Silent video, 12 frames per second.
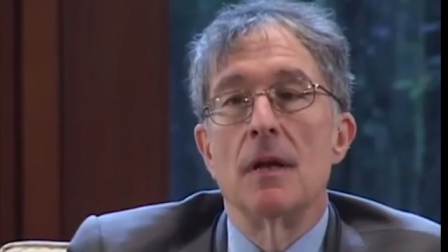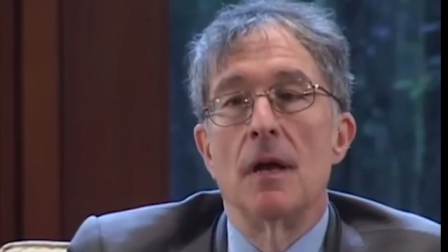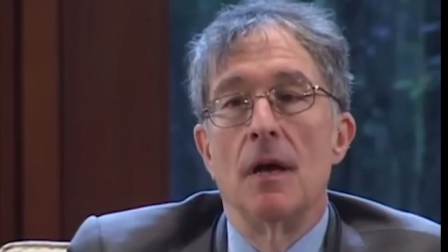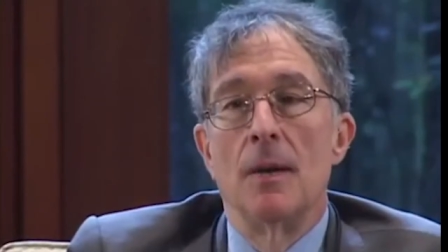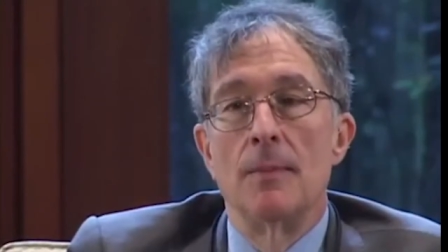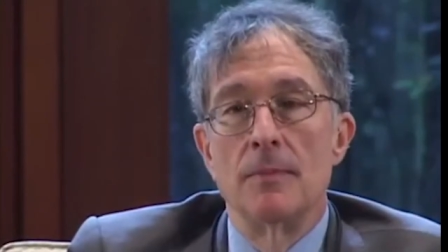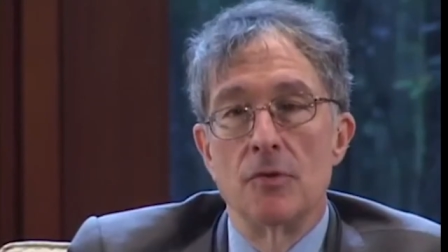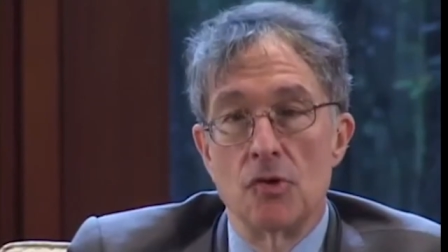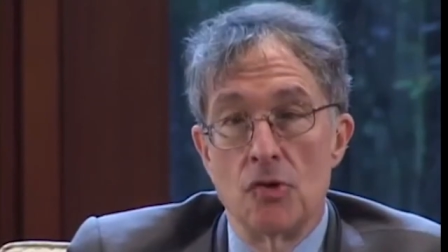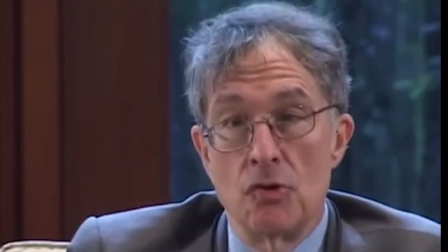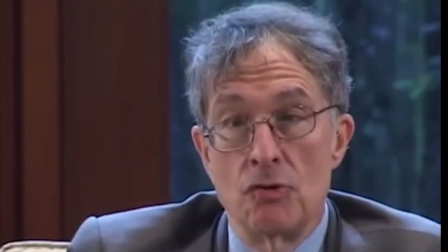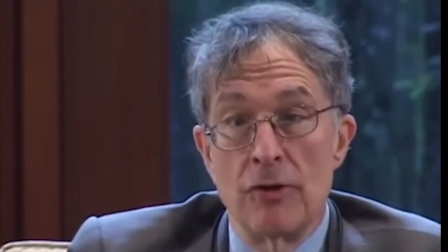um,
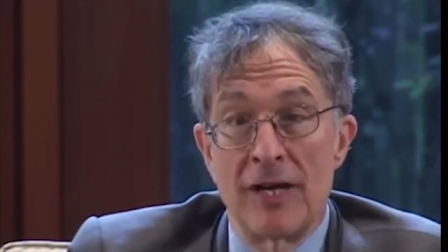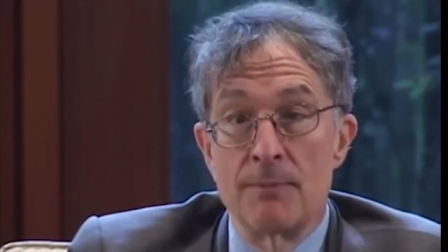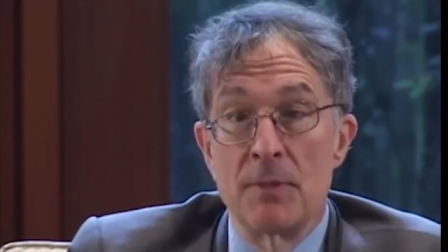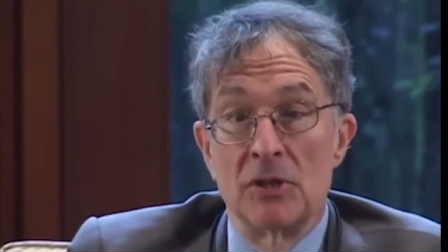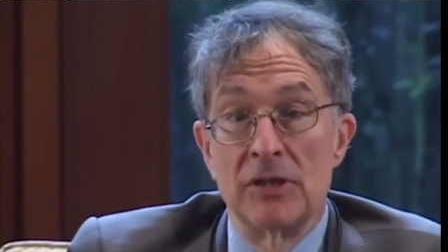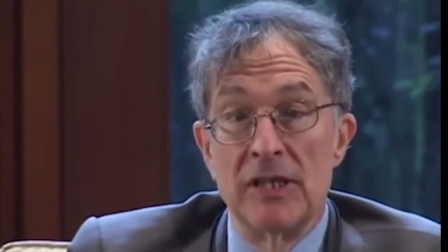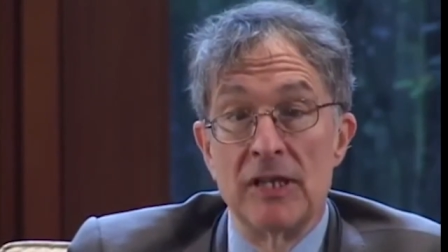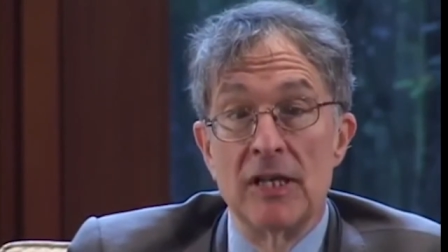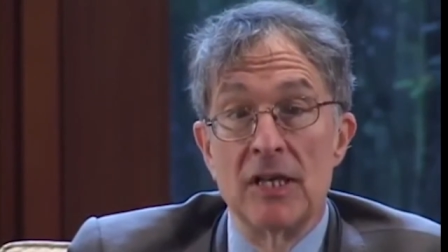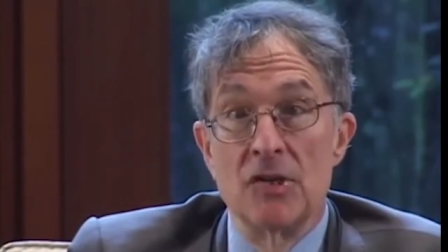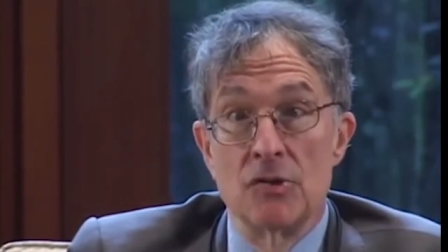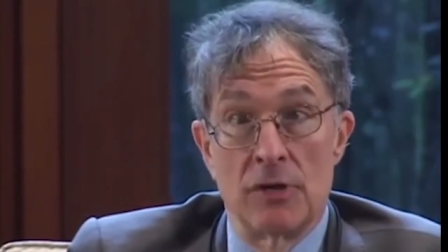credibility
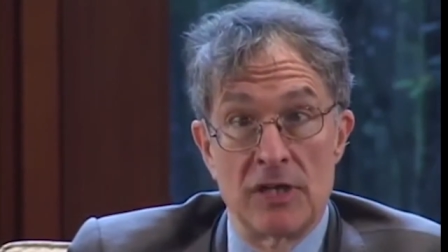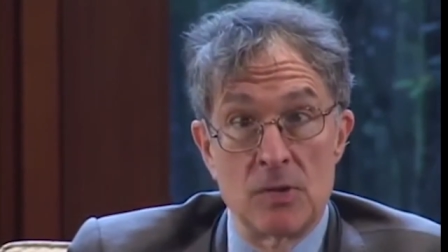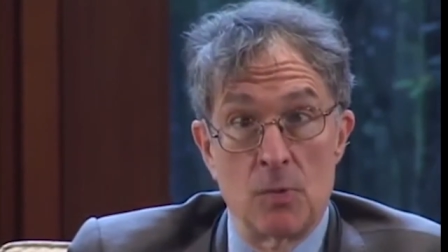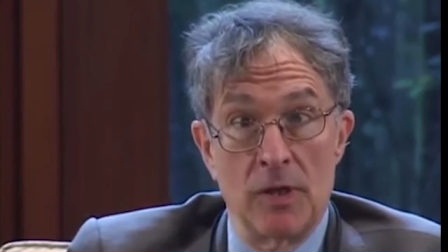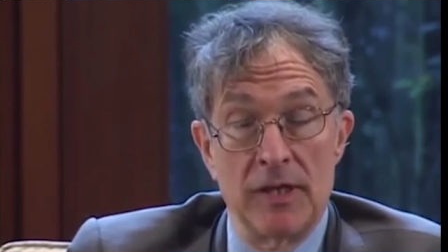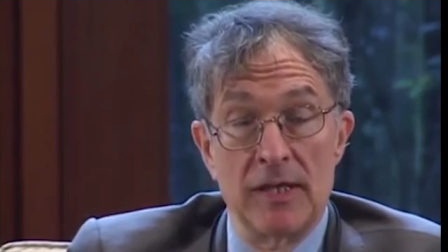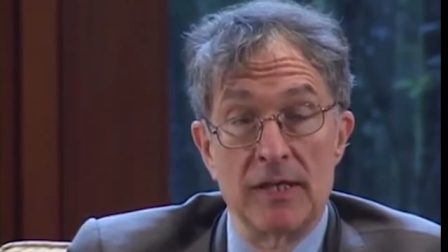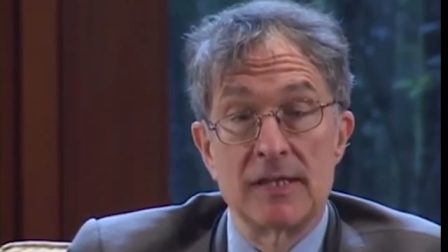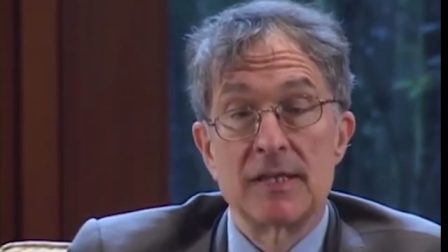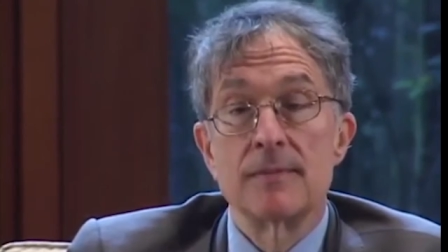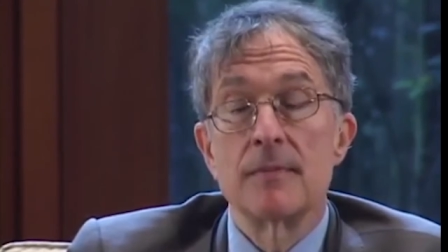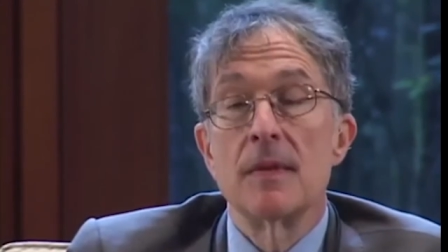and
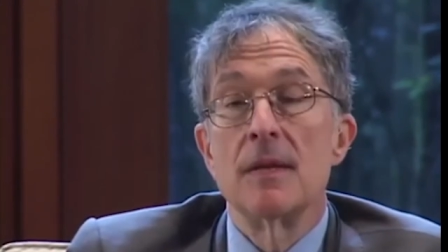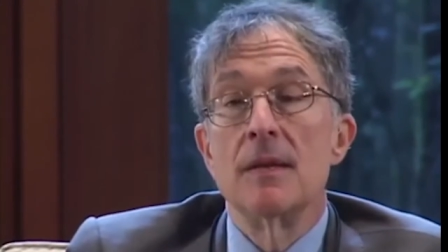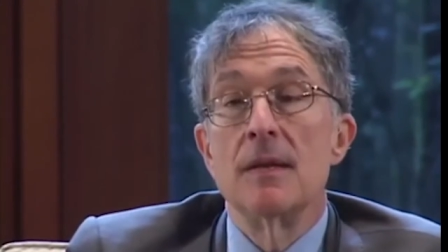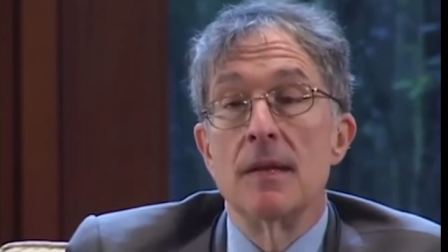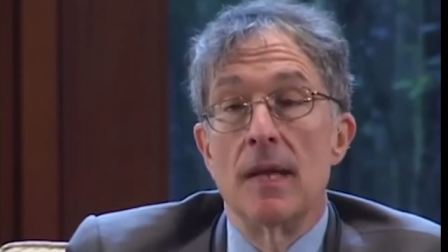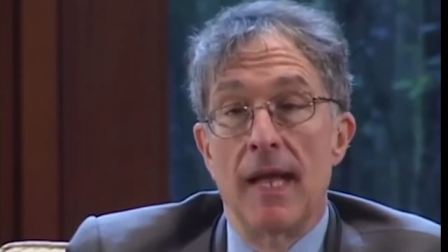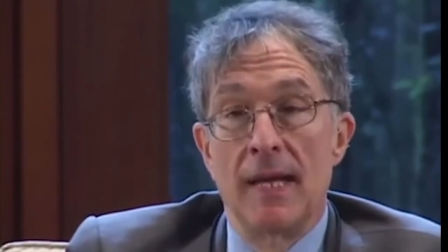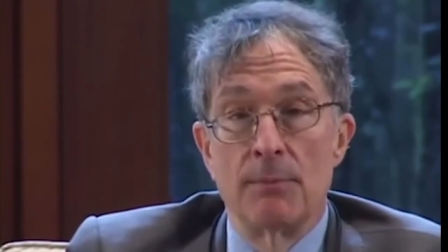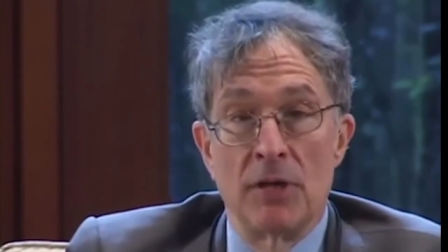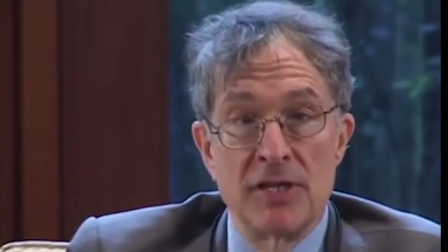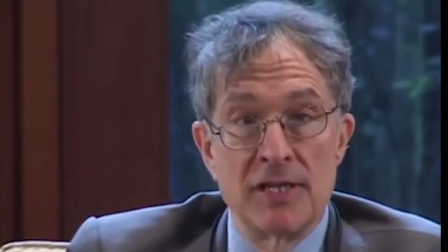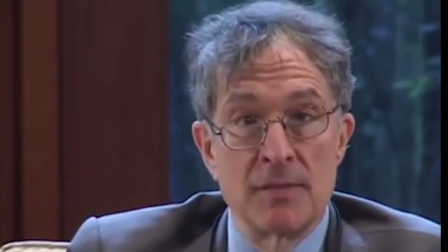trustworthiness, and
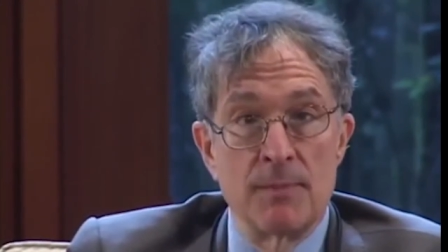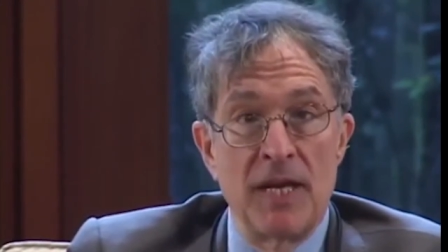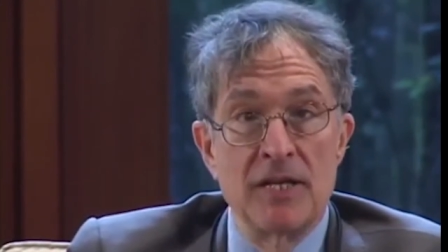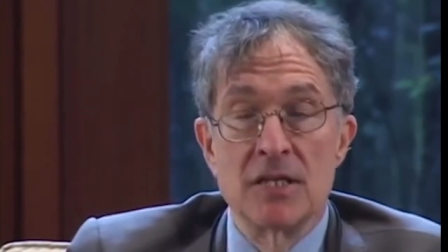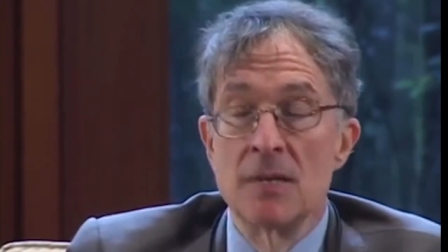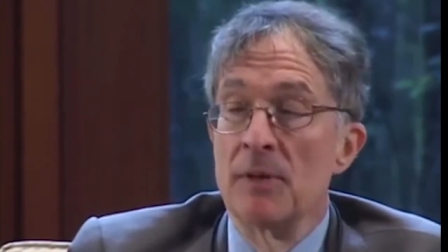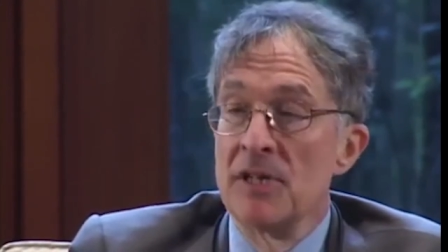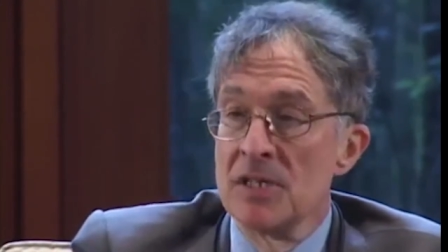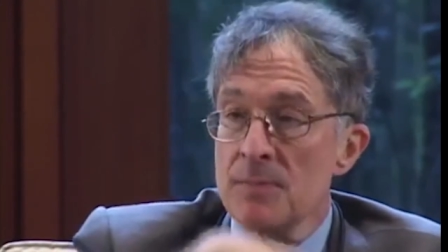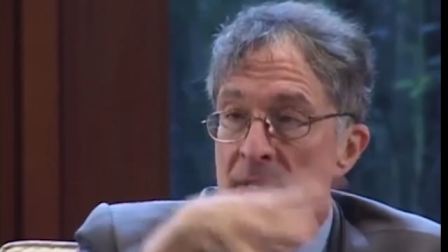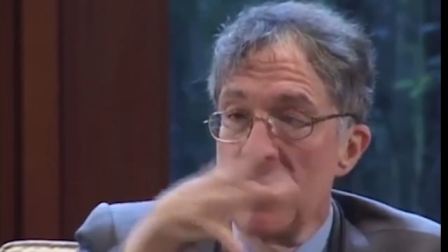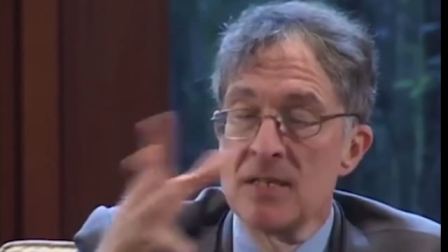participation.
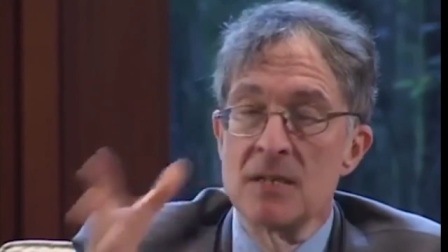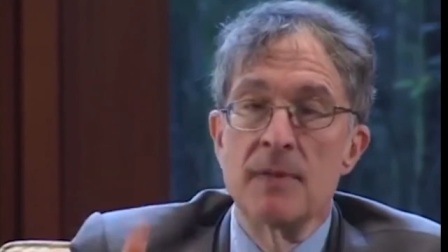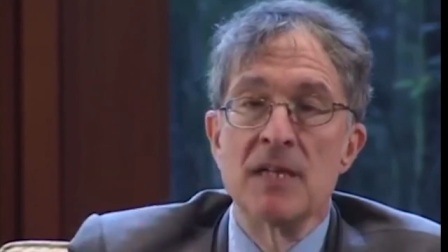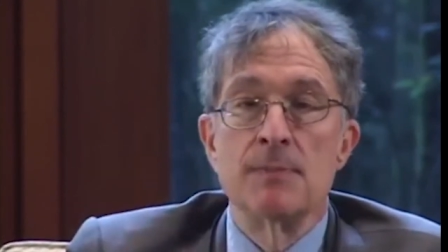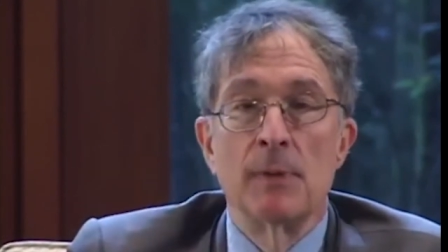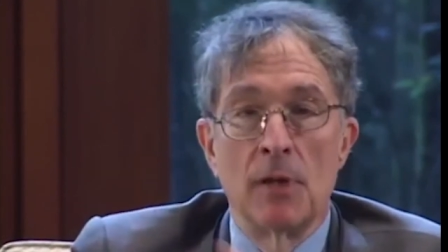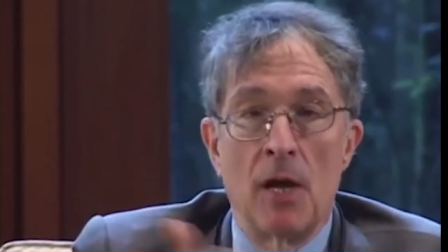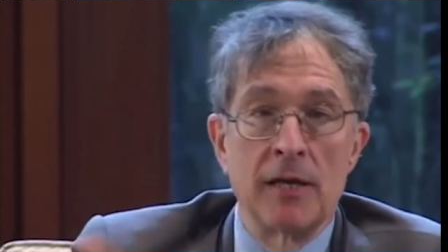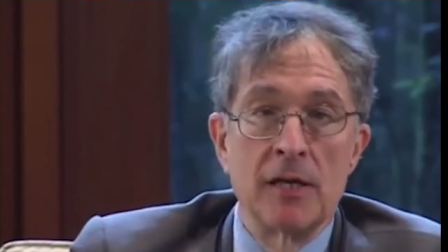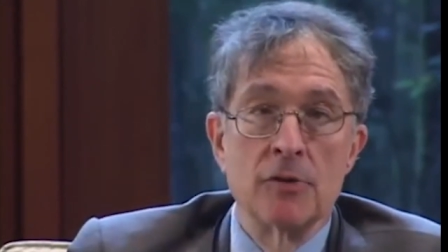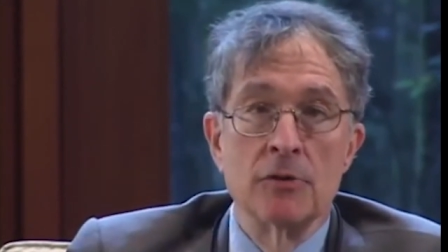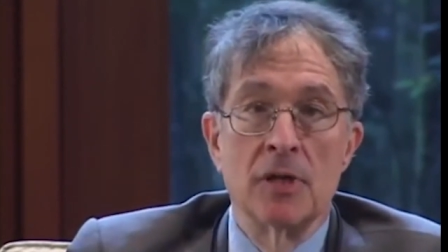Participation means
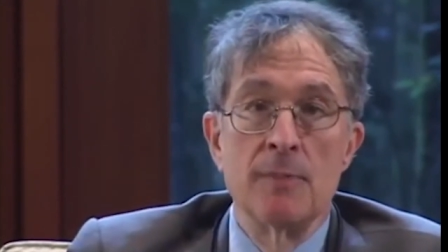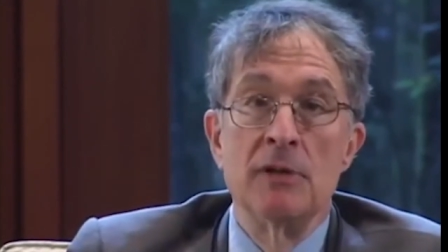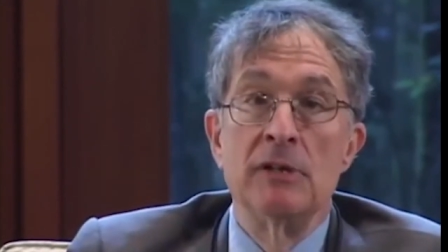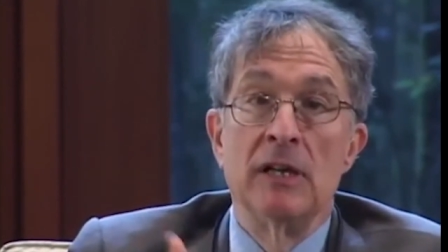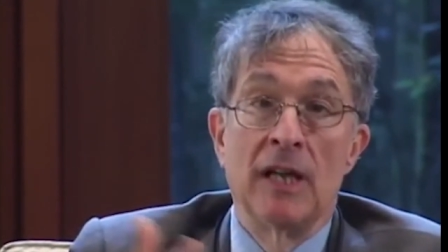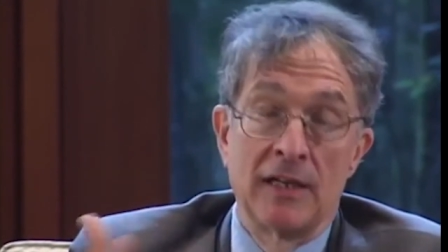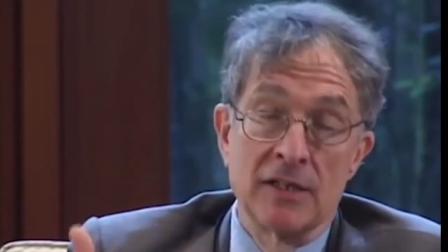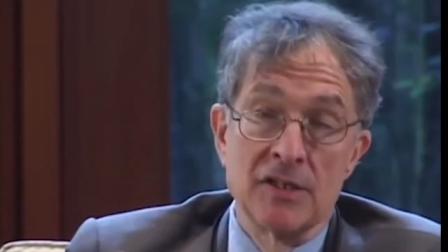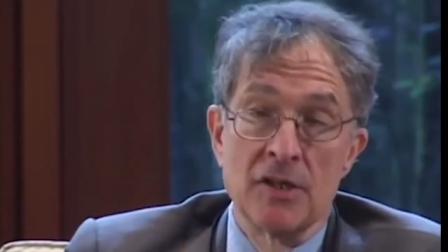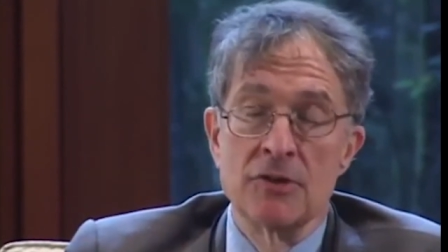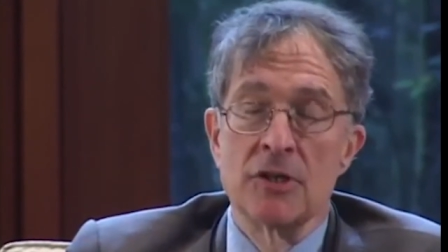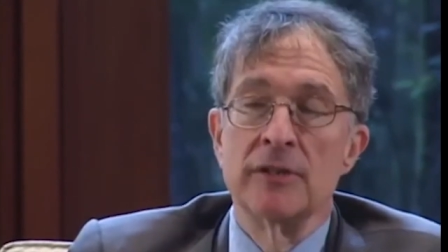belonging to a community like a
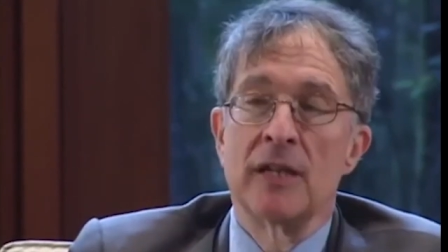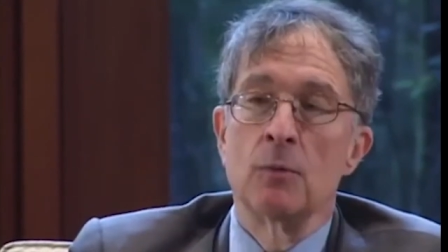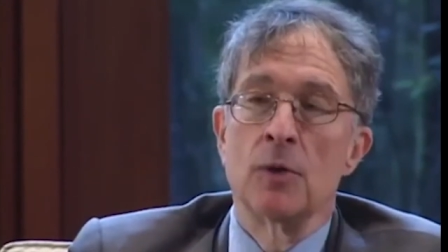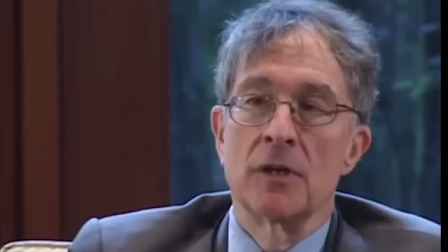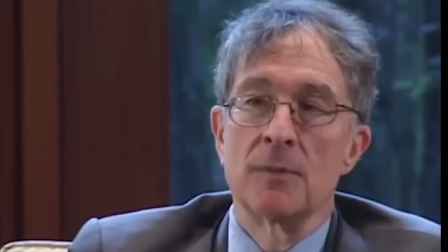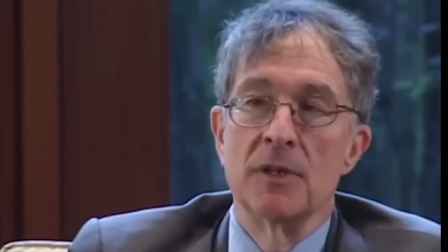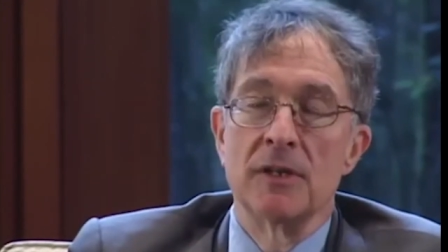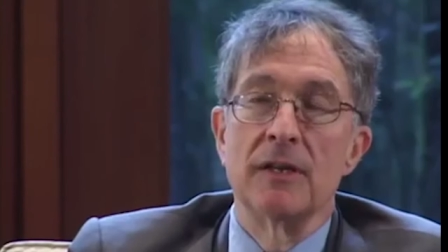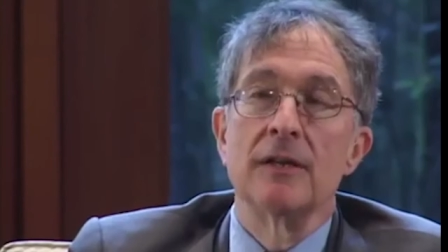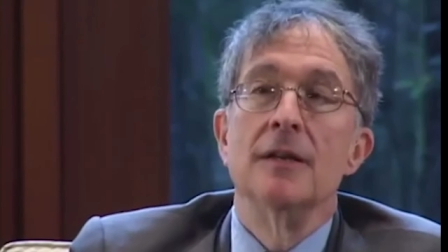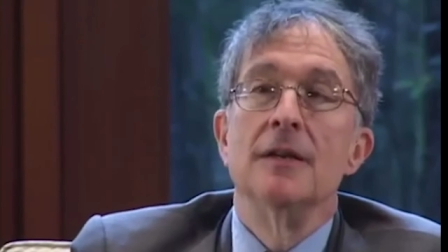social network community.